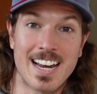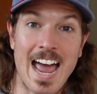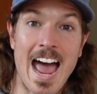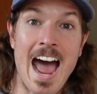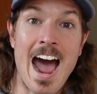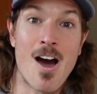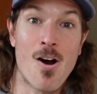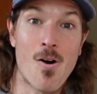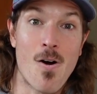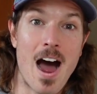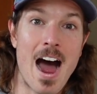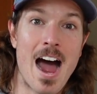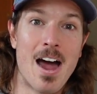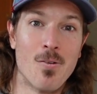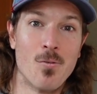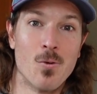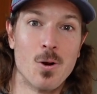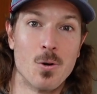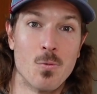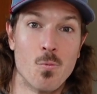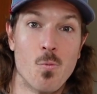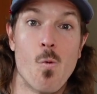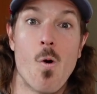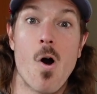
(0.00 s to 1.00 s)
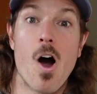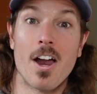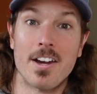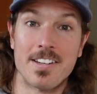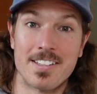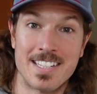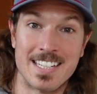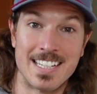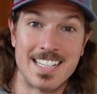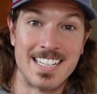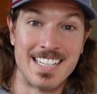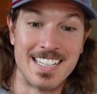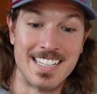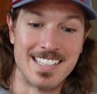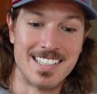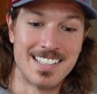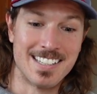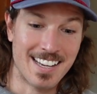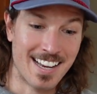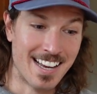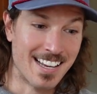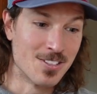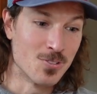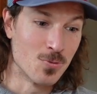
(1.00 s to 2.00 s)
how I would want to
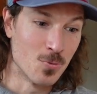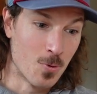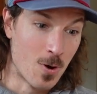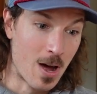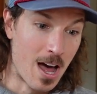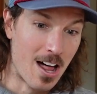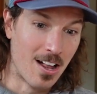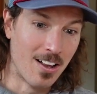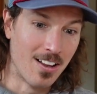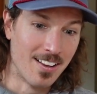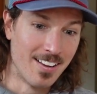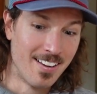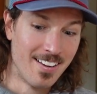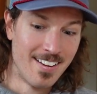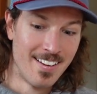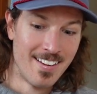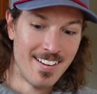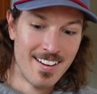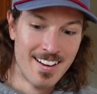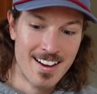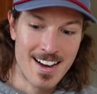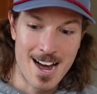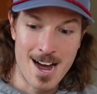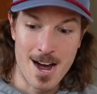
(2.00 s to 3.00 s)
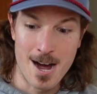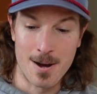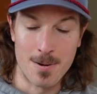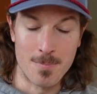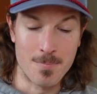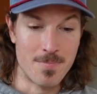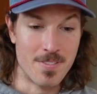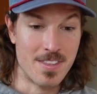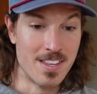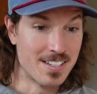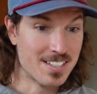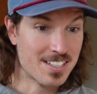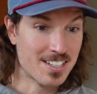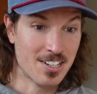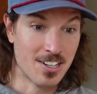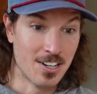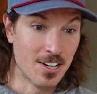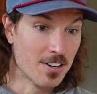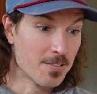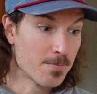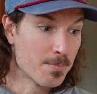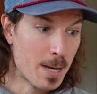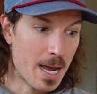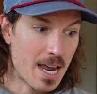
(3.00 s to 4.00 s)
eat as well. This
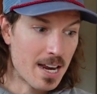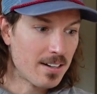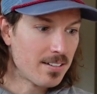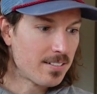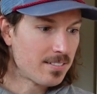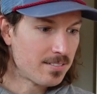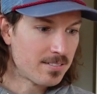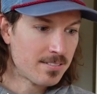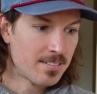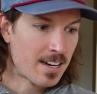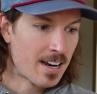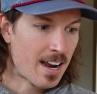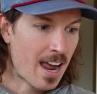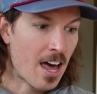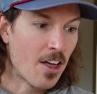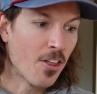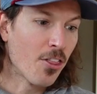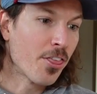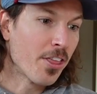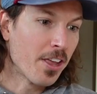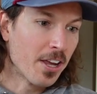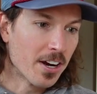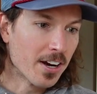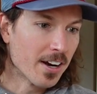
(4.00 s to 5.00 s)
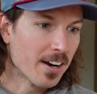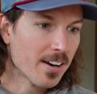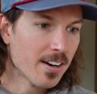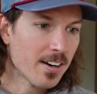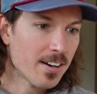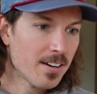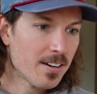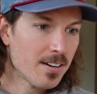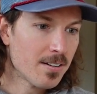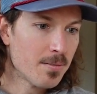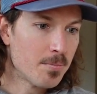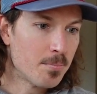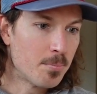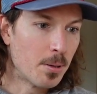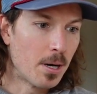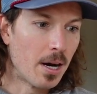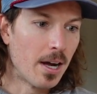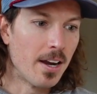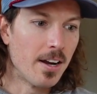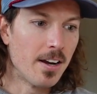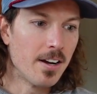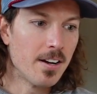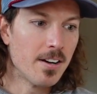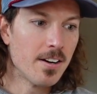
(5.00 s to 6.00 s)
could have been healthier,
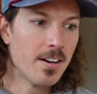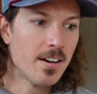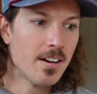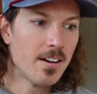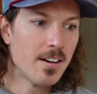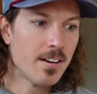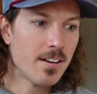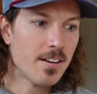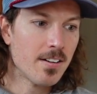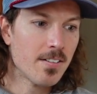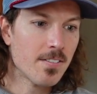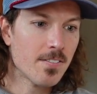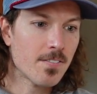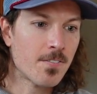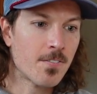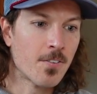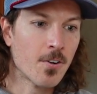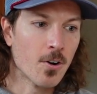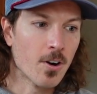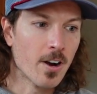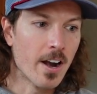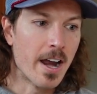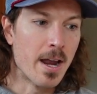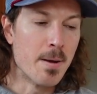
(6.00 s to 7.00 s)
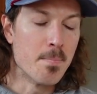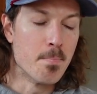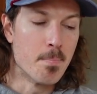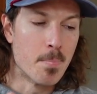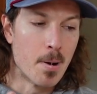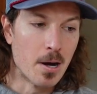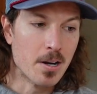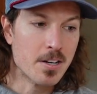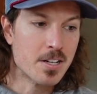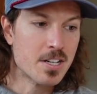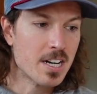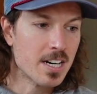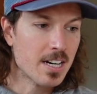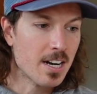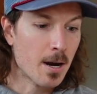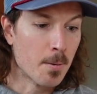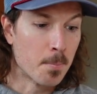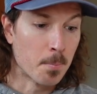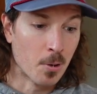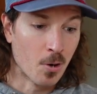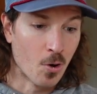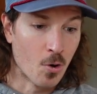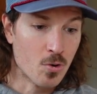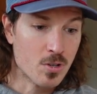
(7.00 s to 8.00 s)
but for a budget
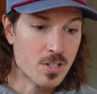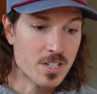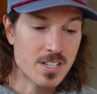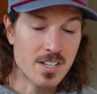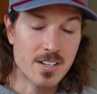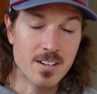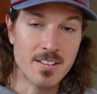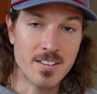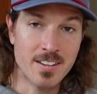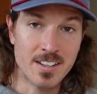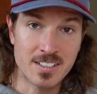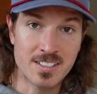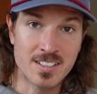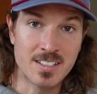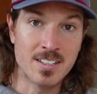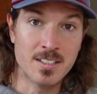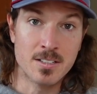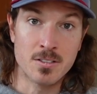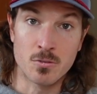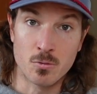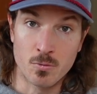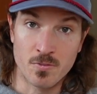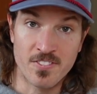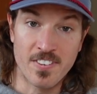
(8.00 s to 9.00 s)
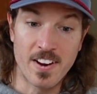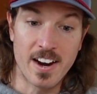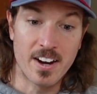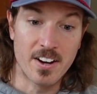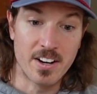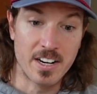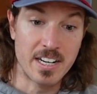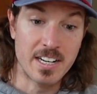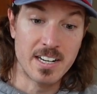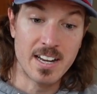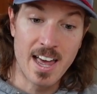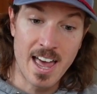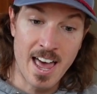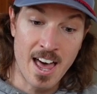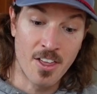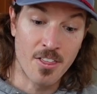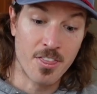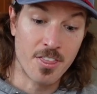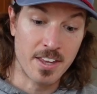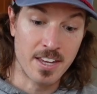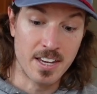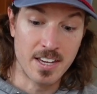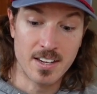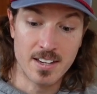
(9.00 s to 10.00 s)
approach, this is very
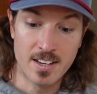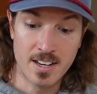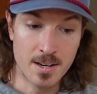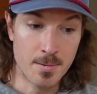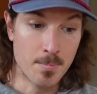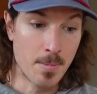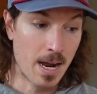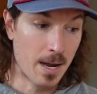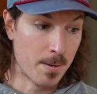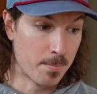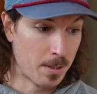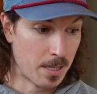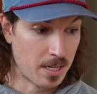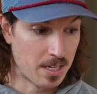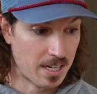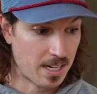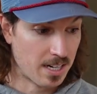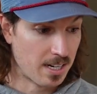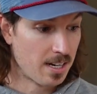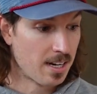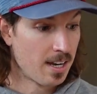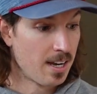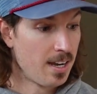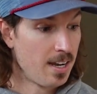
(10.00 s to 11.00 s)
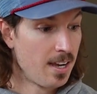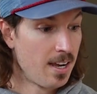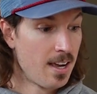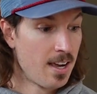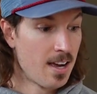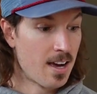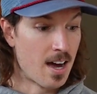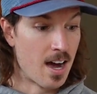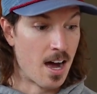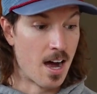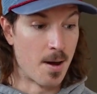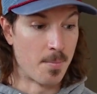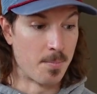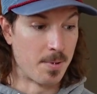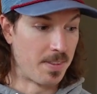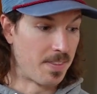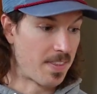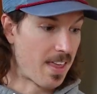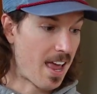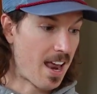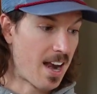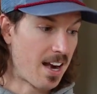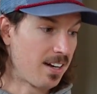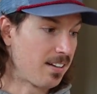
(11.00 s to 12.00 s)
healthy in my opinion. And
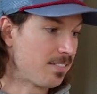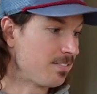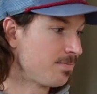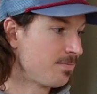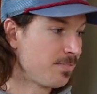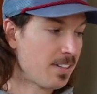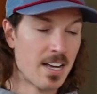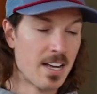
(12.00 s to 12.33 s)
then